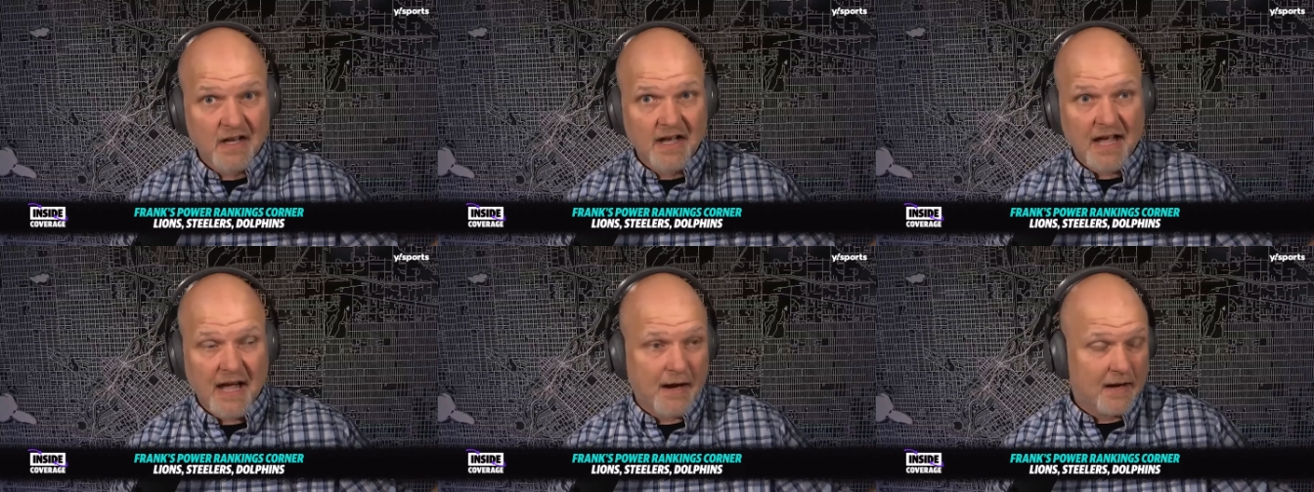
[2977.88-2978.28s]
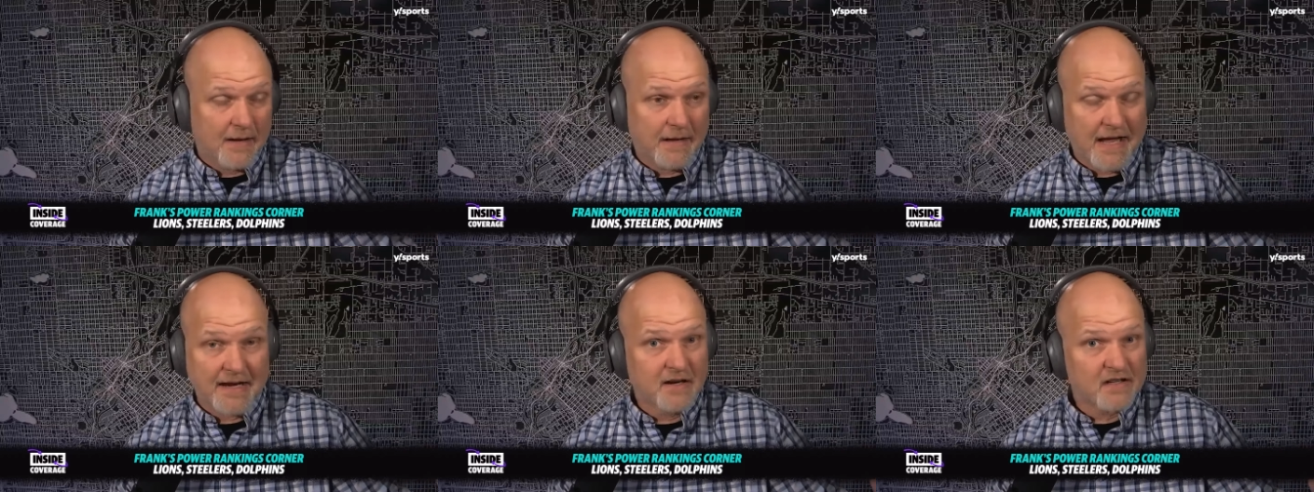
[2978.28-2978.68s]
Uh,
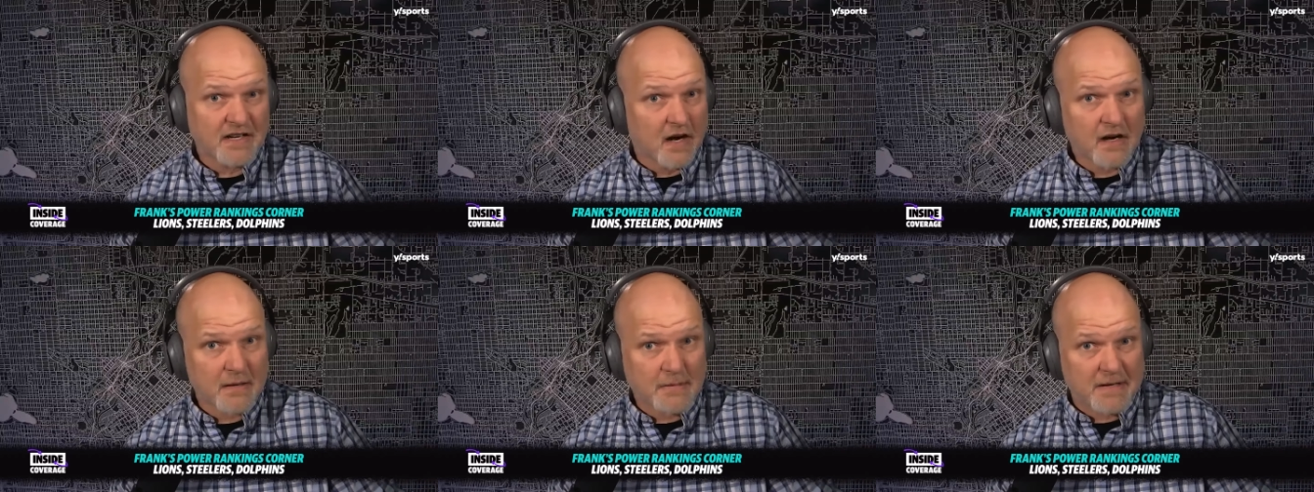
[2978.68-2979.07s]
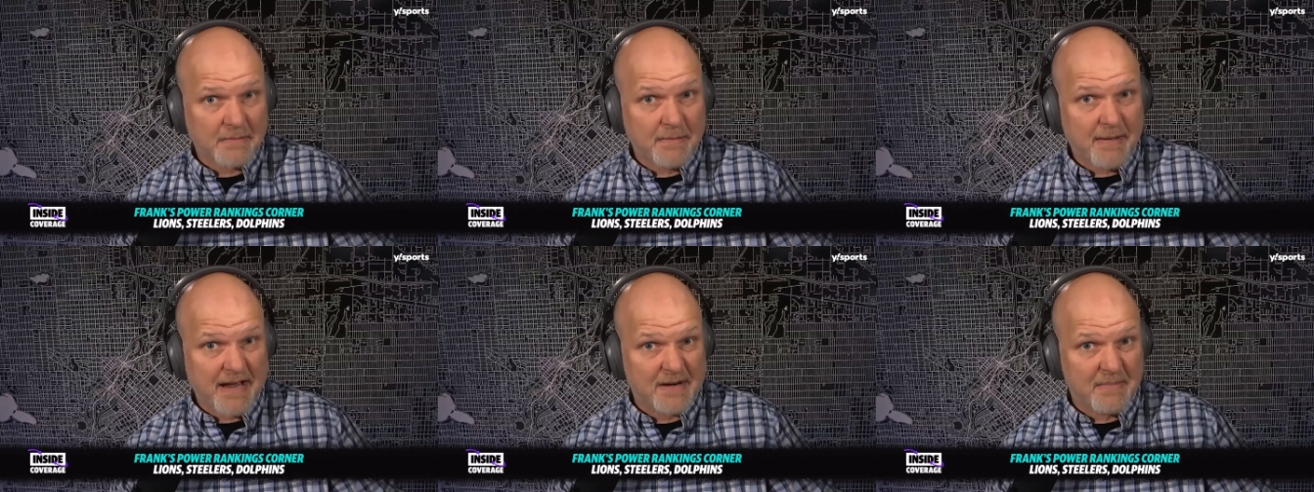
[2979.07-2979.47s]
and there's an argument to be
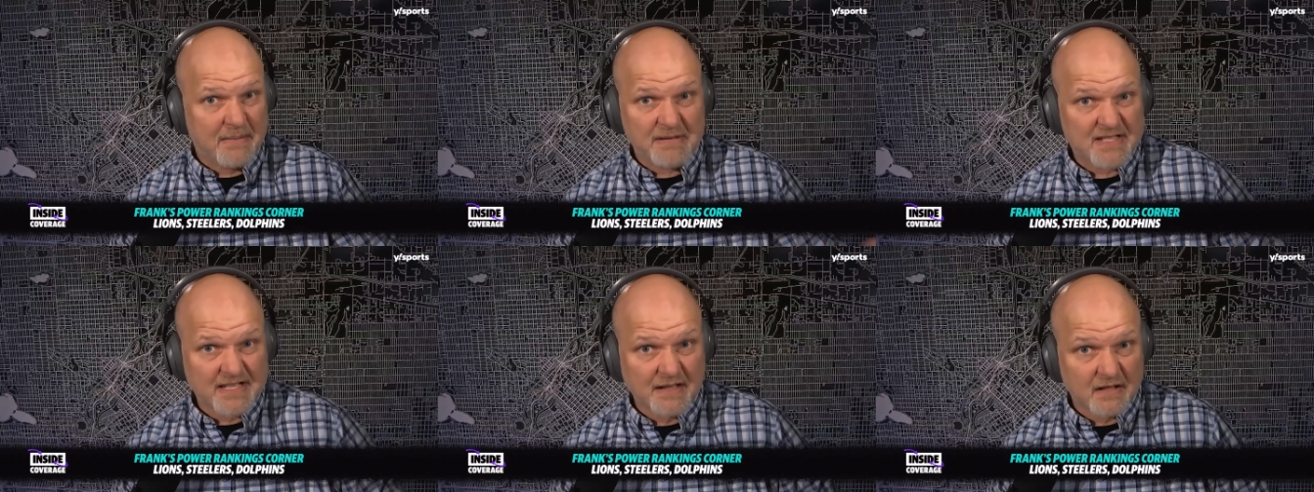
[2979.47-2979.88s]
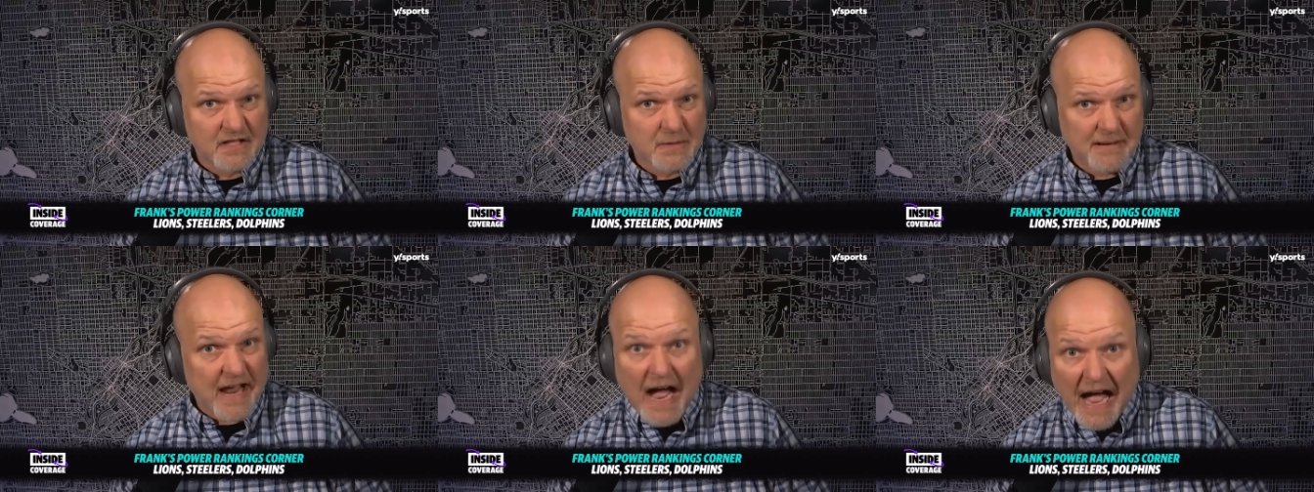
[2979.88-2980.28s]
made that maybe Steelers should
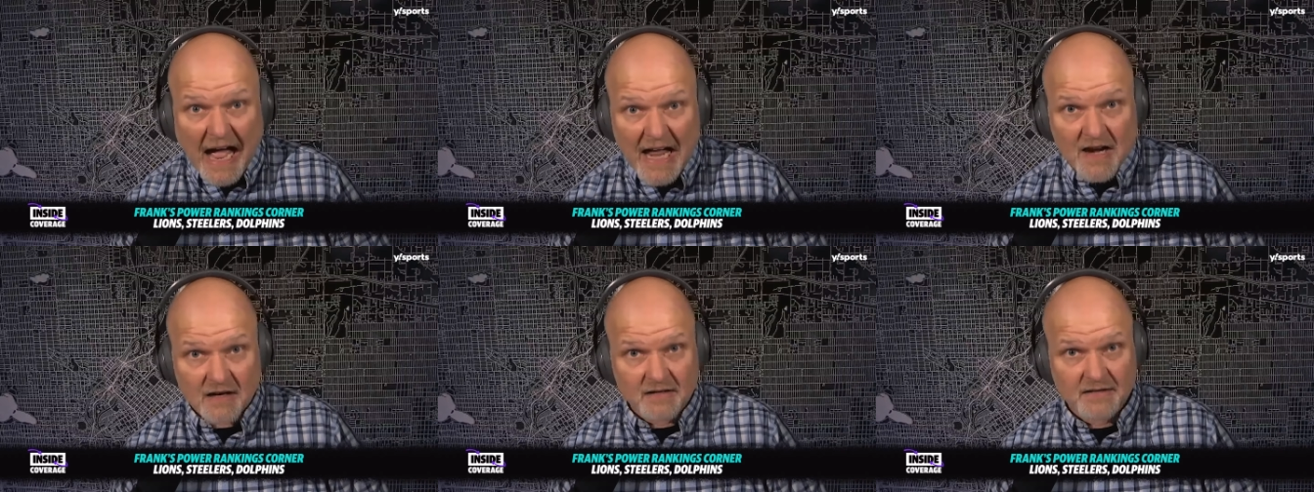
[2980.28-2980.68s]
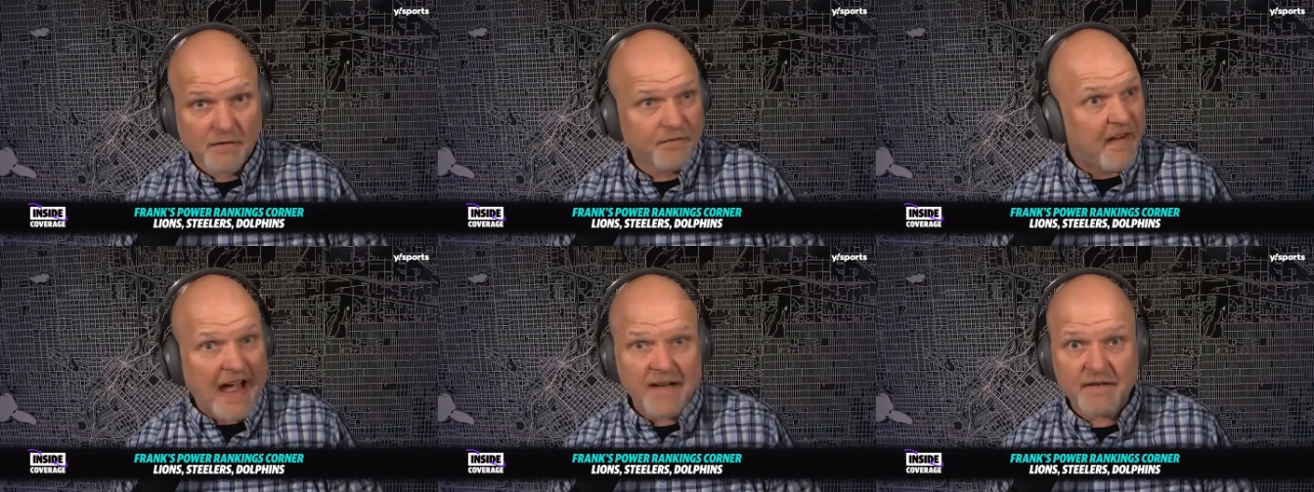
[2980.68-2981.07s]
be higher. They're
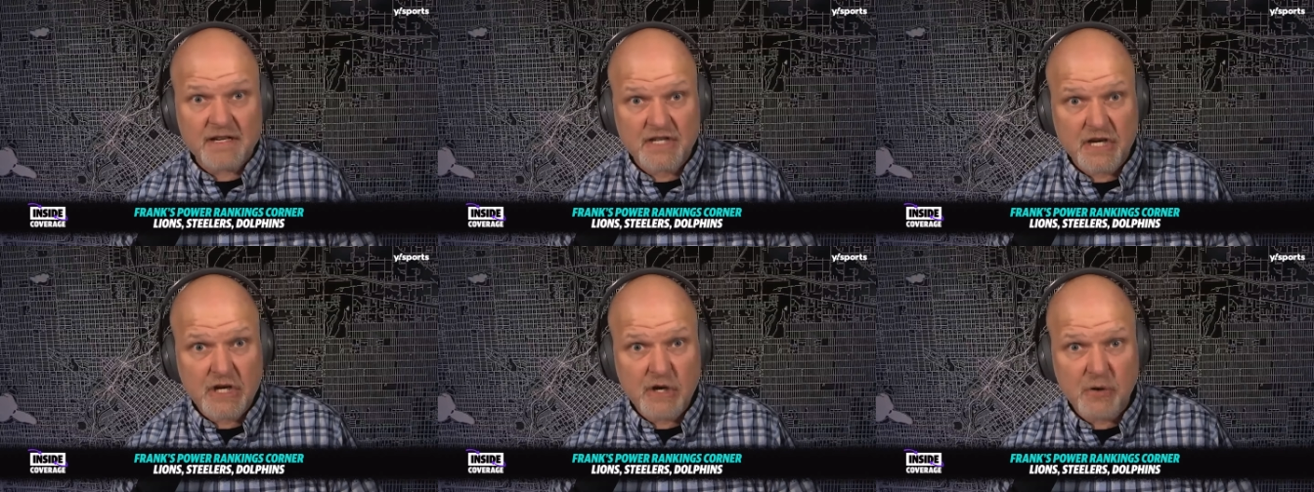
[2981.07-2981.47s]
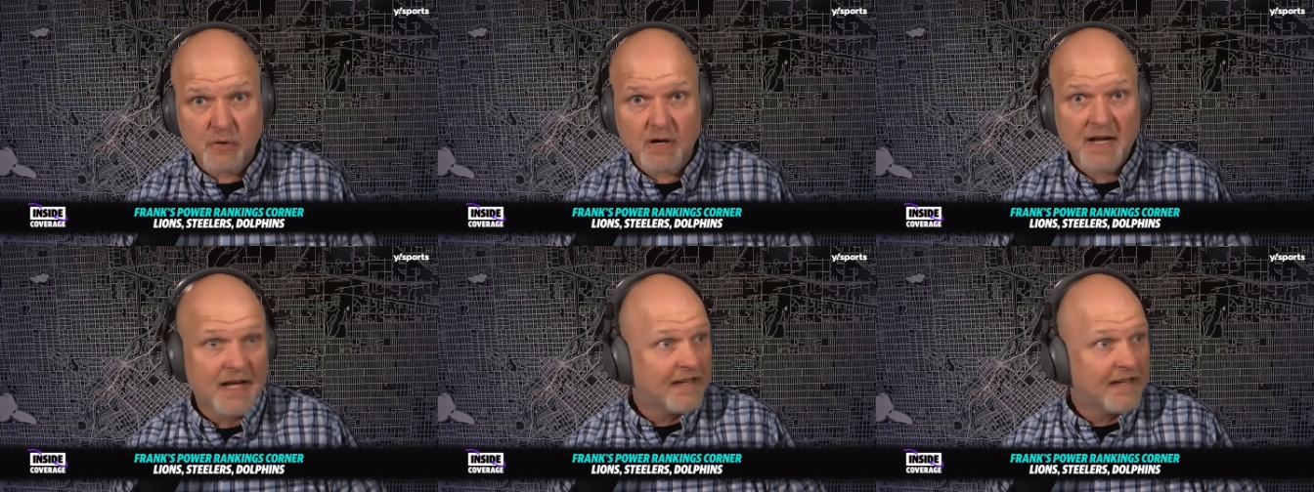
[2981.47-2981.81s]
five and two.